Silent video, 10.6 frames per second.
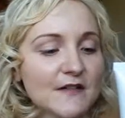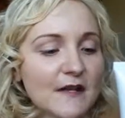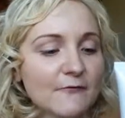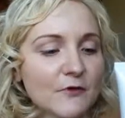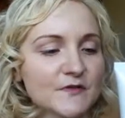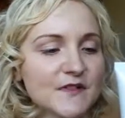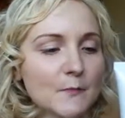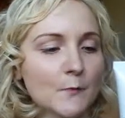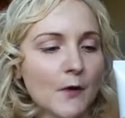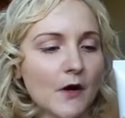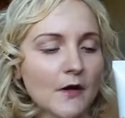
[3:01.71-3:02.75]
if you're
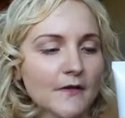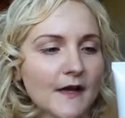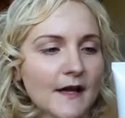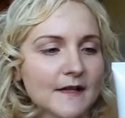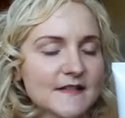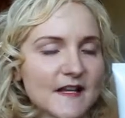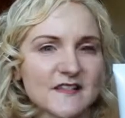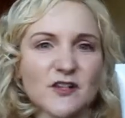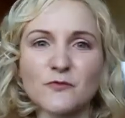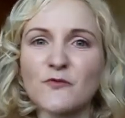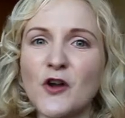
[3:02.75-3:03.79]
someone that is
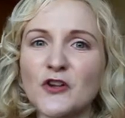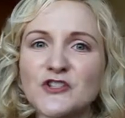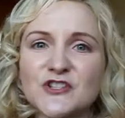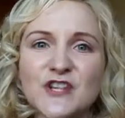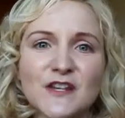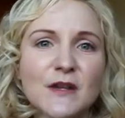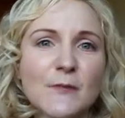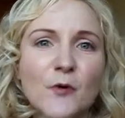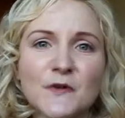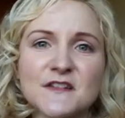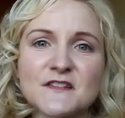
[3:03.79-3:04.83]
in a rush in the
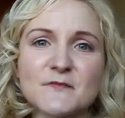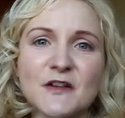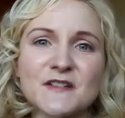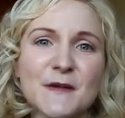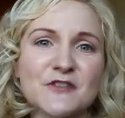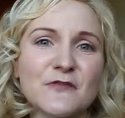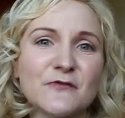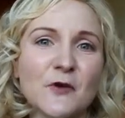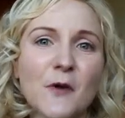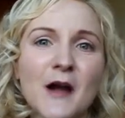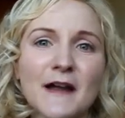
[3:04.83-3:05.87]
mornings as well, especially if
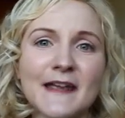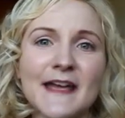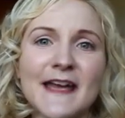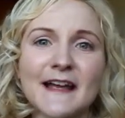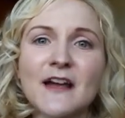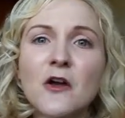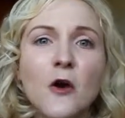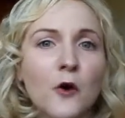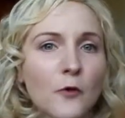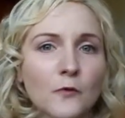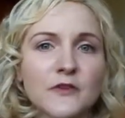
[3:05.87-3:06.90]
you're working
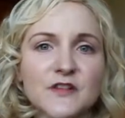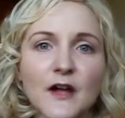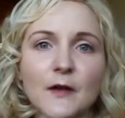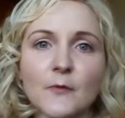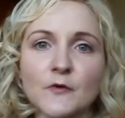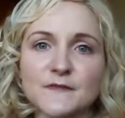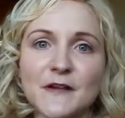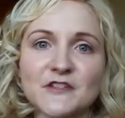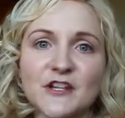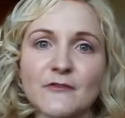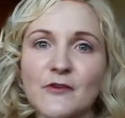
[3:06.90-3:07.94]
all the time, or
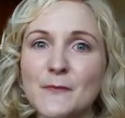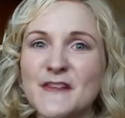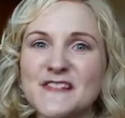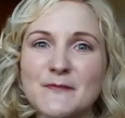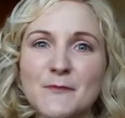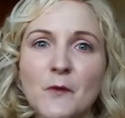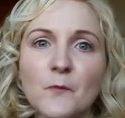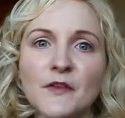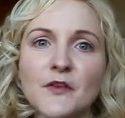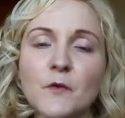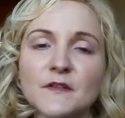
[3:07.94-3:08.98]
especially if you're a busy mum
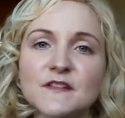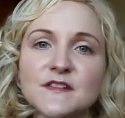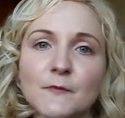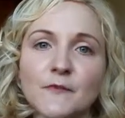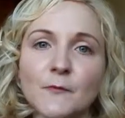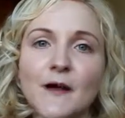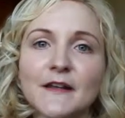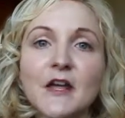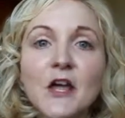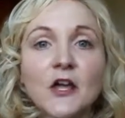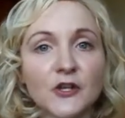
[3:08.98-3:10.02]
where you want something
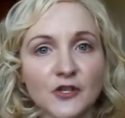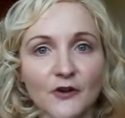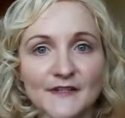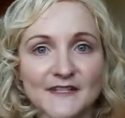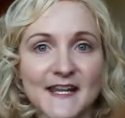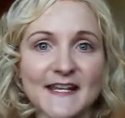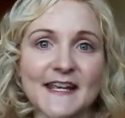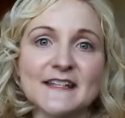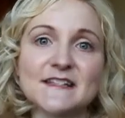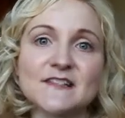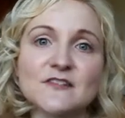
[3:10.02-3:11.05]
when you're going to take your
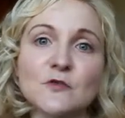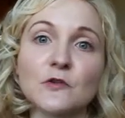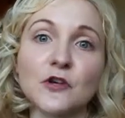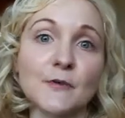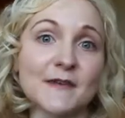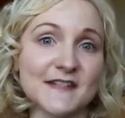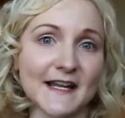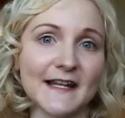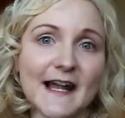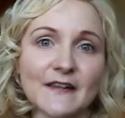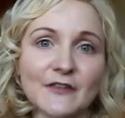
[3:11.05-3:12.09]
kids to school or coming to
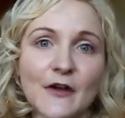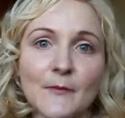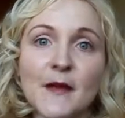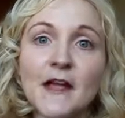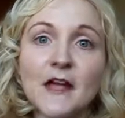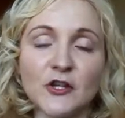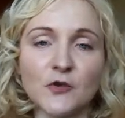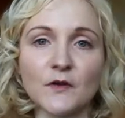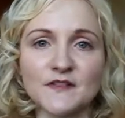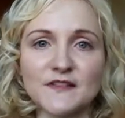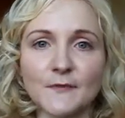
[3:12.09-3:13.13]
collect them. You
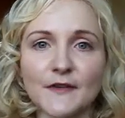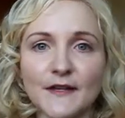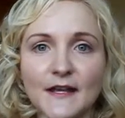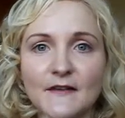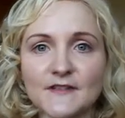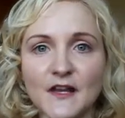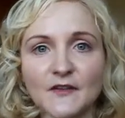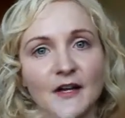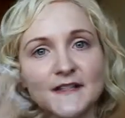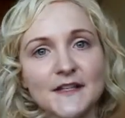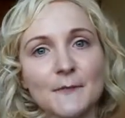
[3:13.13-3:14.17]
want something that gives a
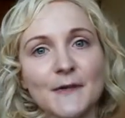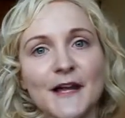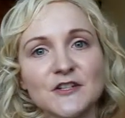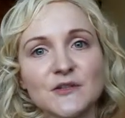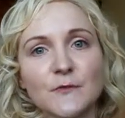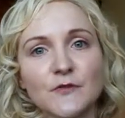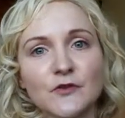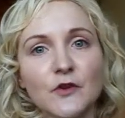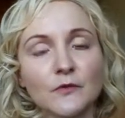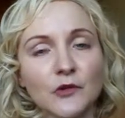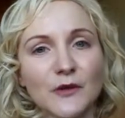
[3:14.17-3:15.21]
nice complexion but
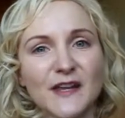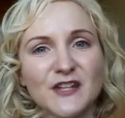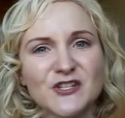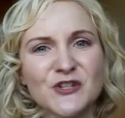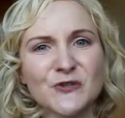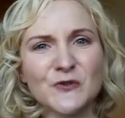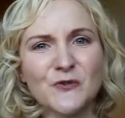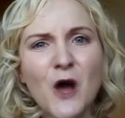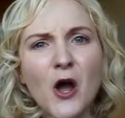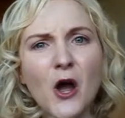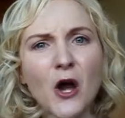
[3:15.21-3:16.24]
not looking too